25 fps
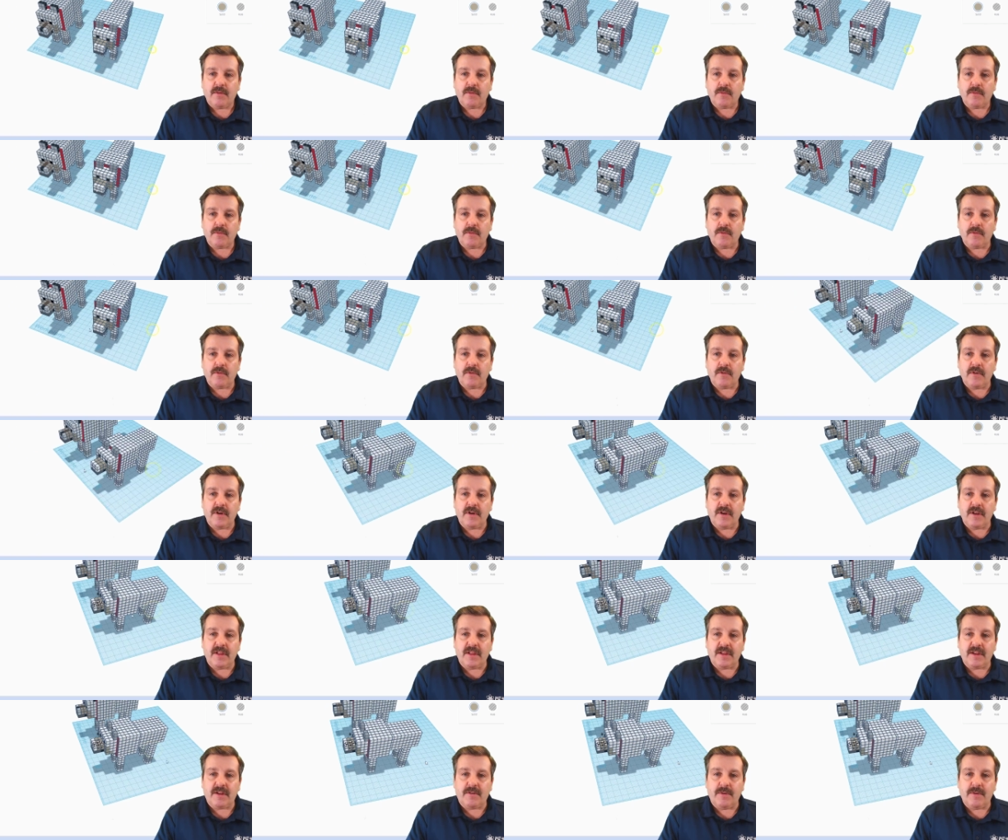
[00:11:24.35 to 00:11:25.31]

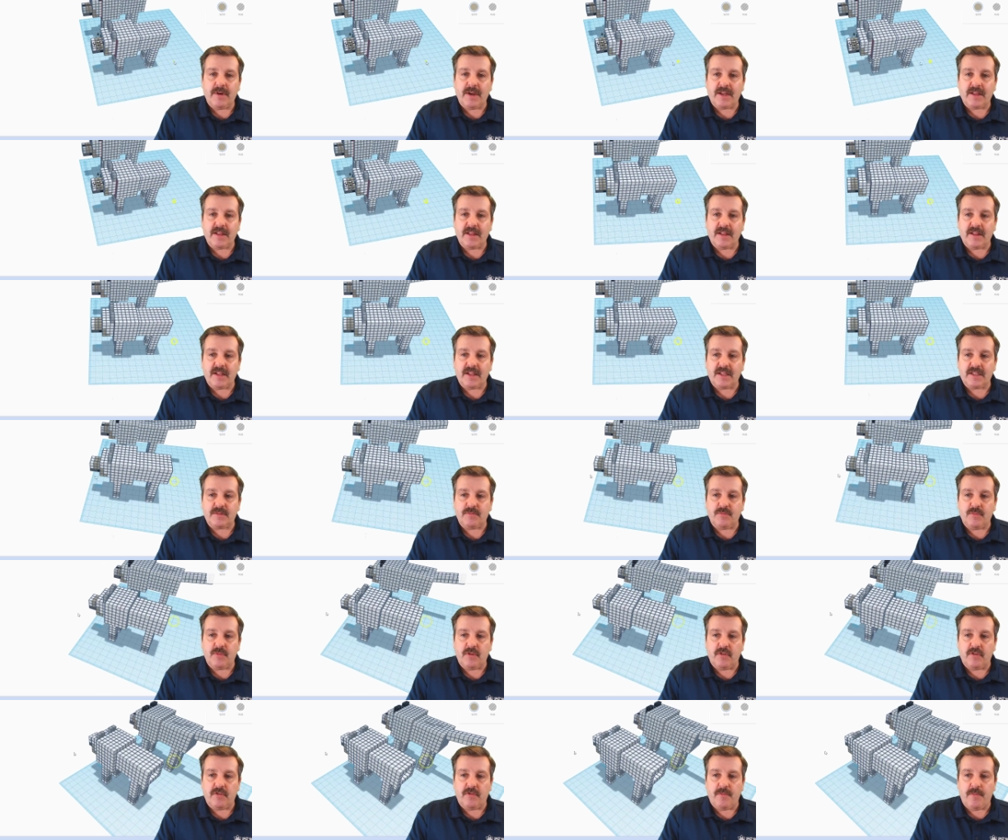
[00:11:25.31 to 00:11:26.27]
Really quickly, let's
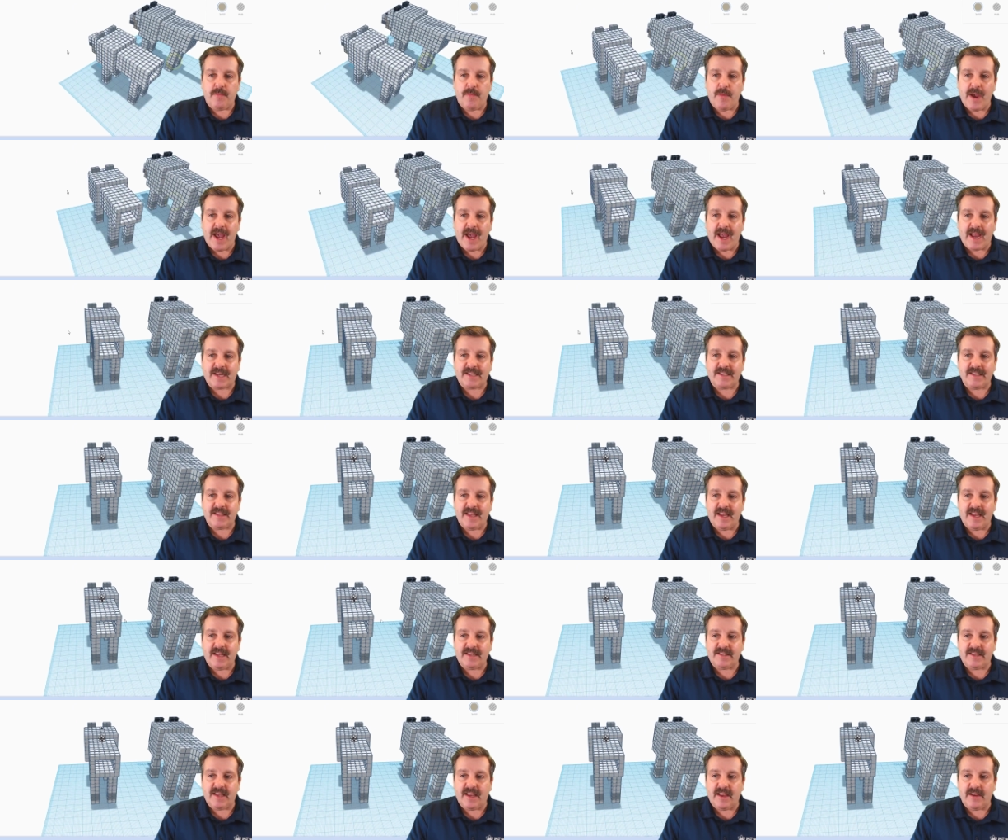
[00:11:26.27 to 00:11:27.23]
move back to
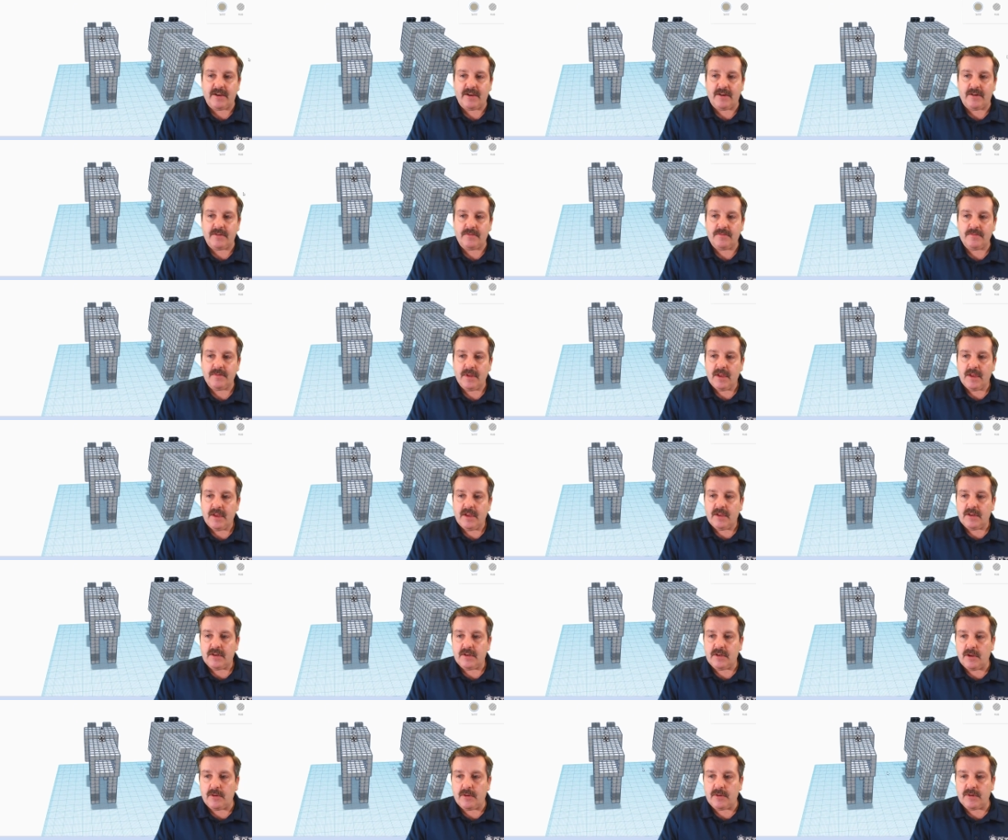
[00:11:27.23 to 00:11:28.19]
that tail.
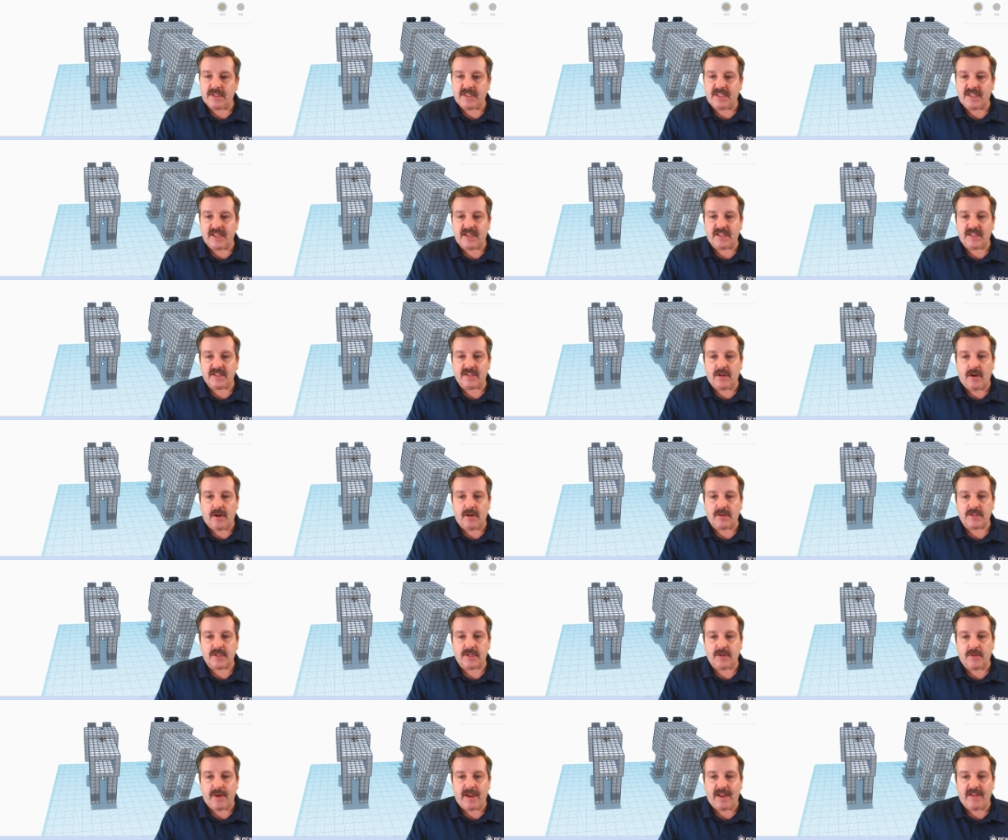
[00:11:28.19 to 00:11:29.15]
Notice it is
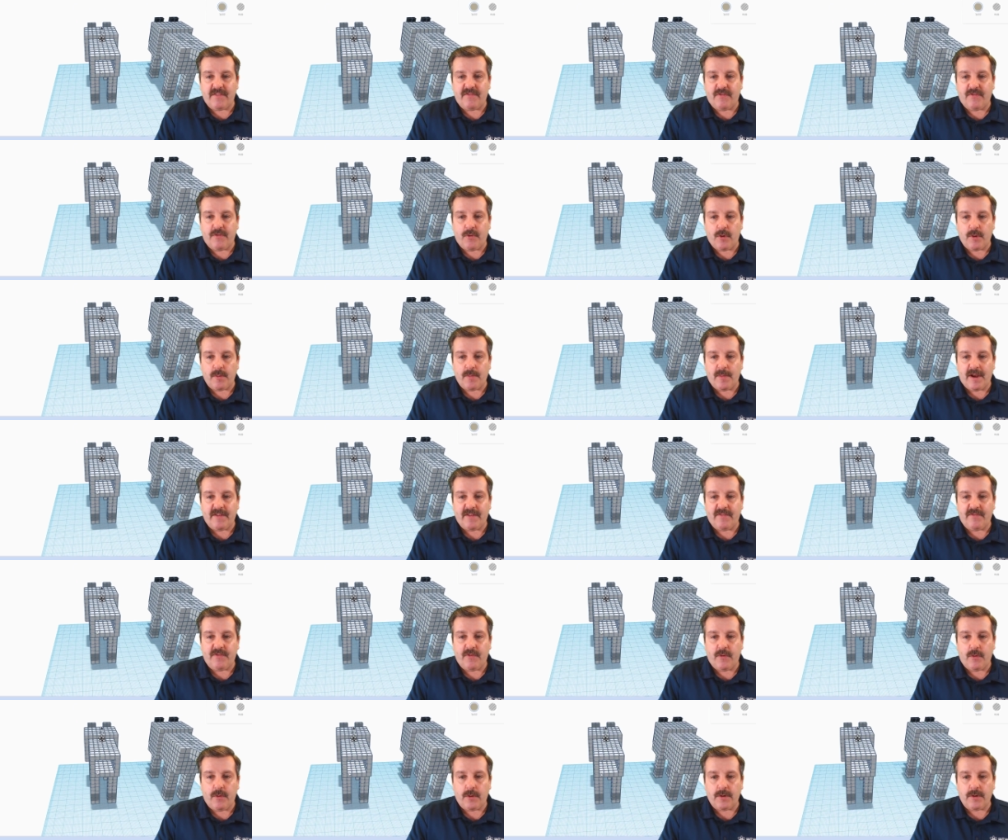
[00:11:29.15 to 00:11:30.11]
also a four by
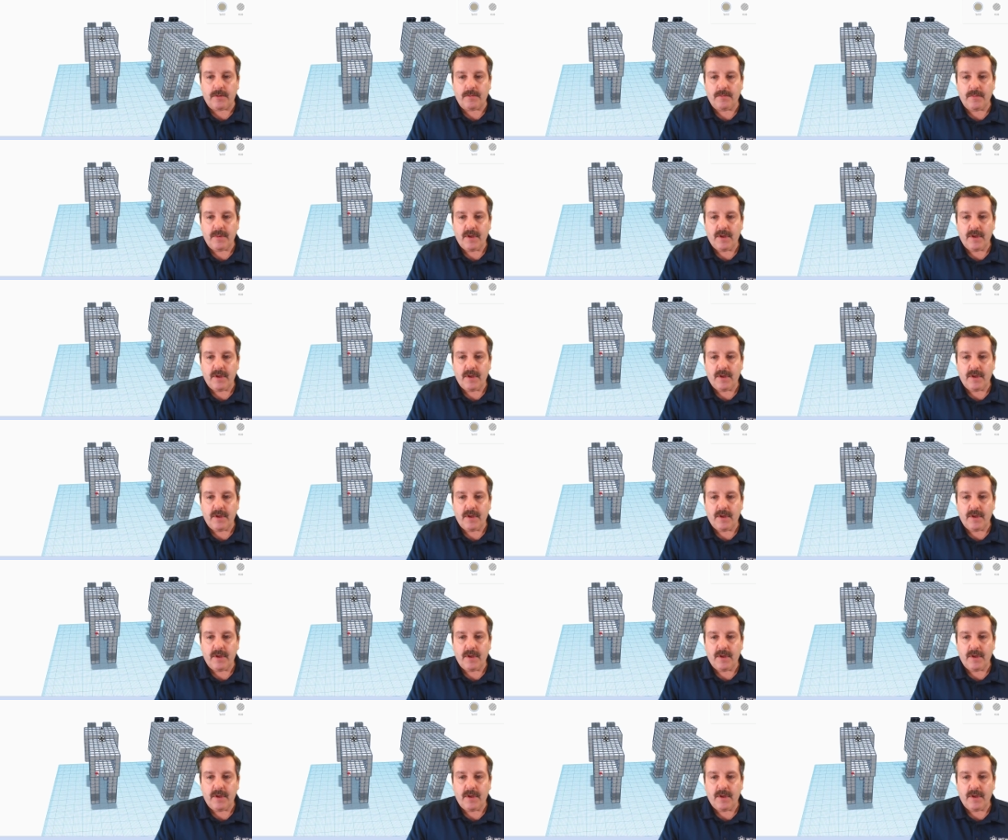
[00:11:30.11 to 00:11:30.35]
four.